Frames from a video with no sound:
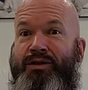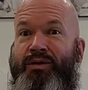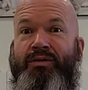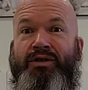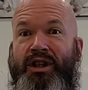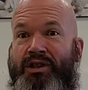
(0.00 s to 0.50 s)

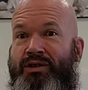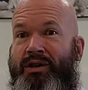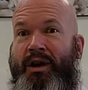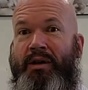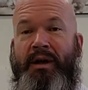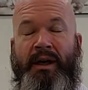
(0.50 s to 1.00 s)
You just
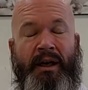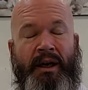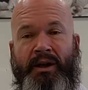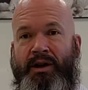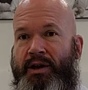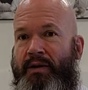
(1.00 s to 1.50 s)
start,
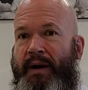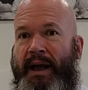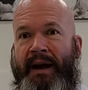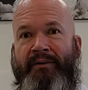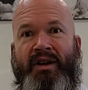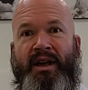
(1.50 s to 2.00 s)
you know,
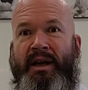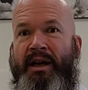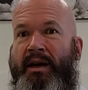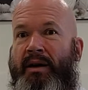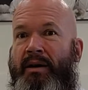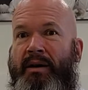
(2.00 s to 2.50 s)
every
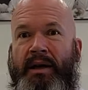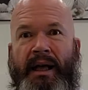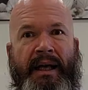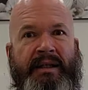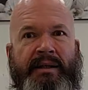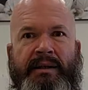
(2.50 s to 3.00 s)
year
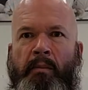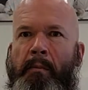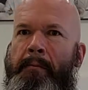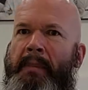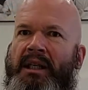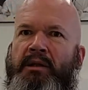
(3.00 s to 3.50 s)
it's
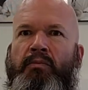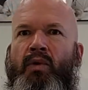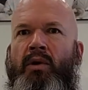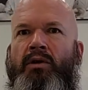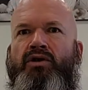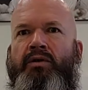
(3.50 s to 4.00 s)
much
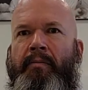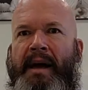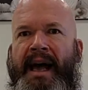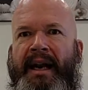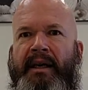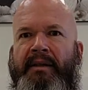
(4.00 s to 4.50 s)
more
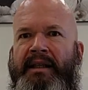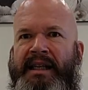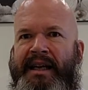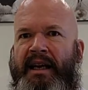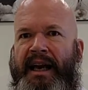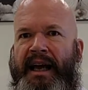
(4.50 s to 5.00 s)
dramatic
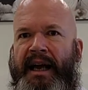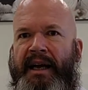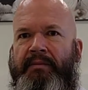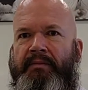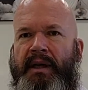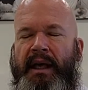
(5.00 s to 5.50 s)

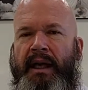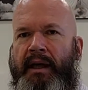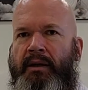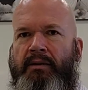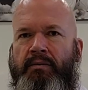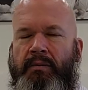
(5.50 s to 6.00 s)
decline
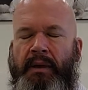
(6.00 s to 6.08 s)
in,